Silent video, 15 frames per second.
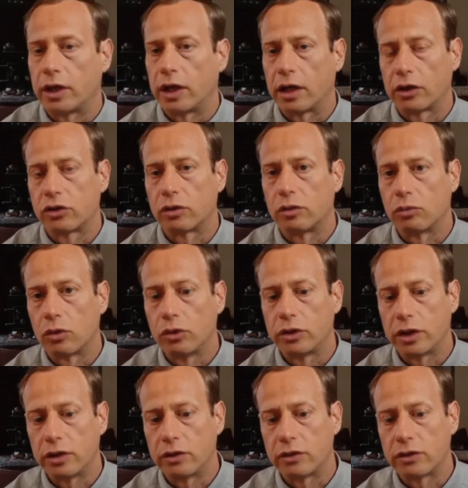actually
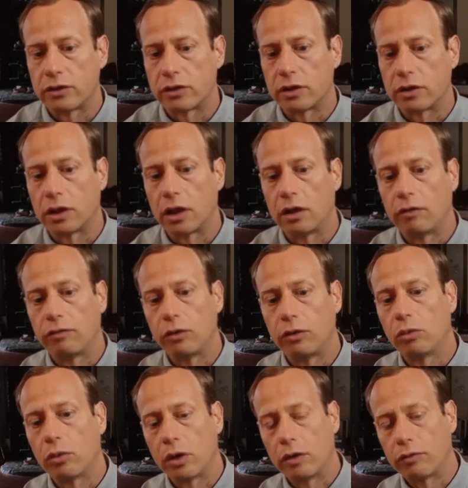rotate this thing. And if
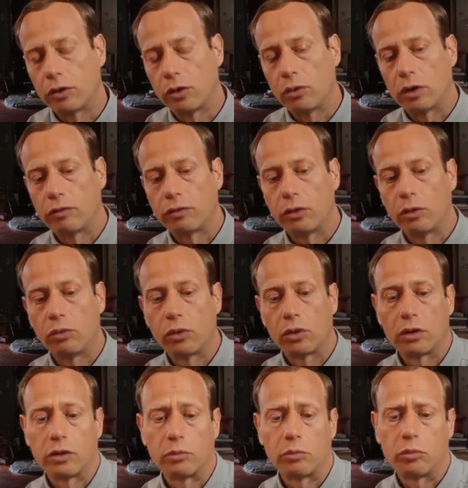you were
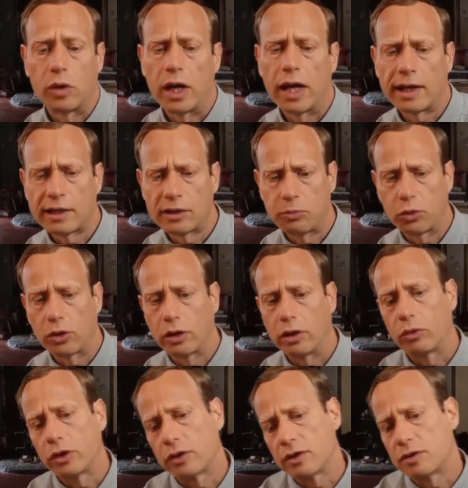to export it
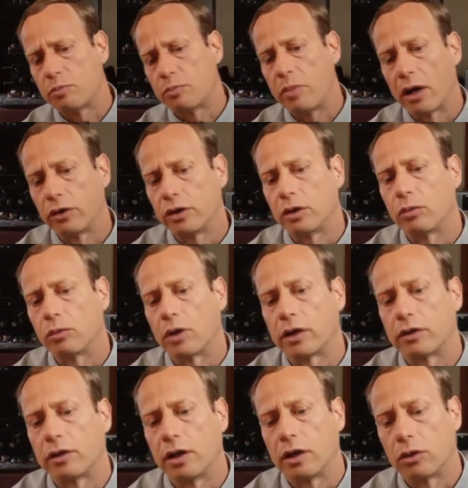with this bounding
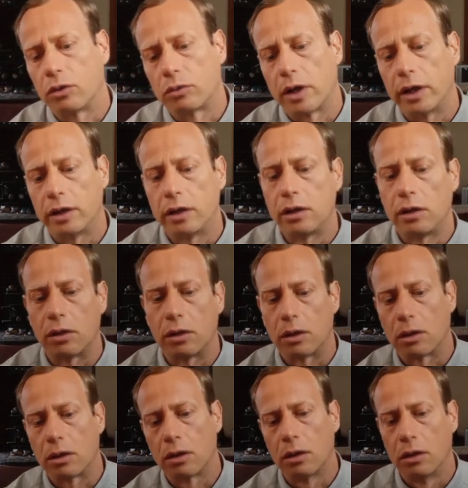rectangle right
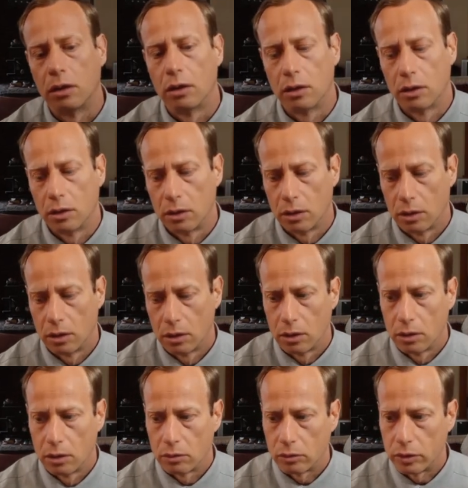here,
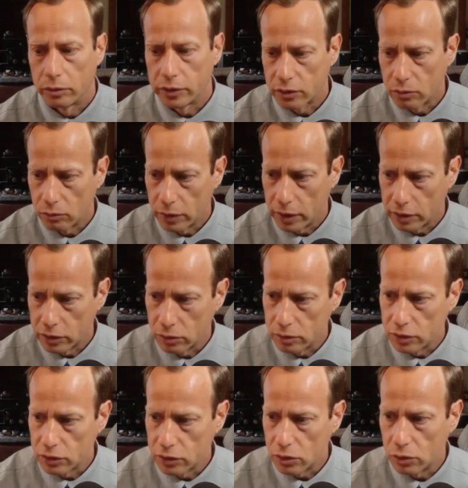well, let's
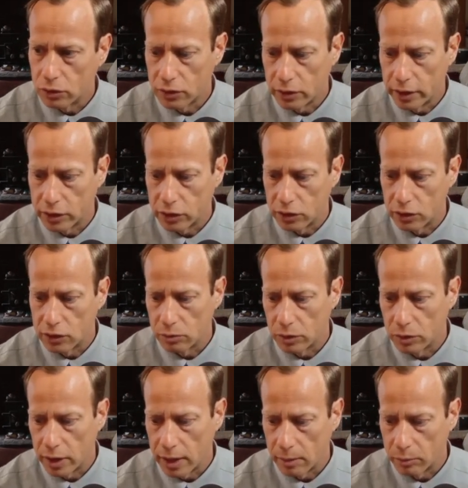go to selection and see
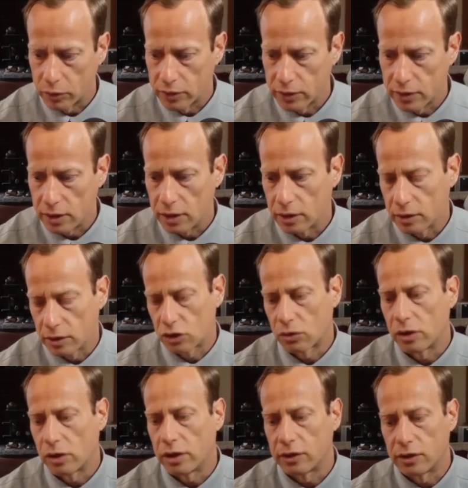what happens. See, it
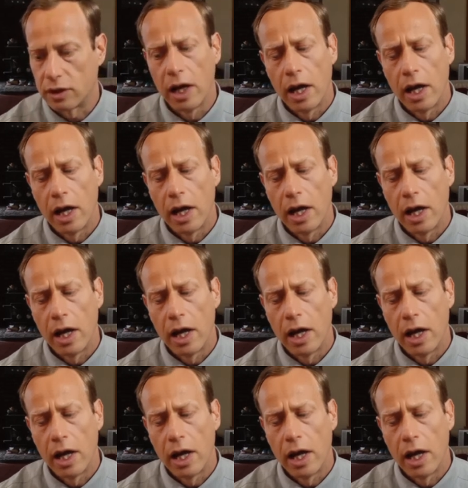shrinks it,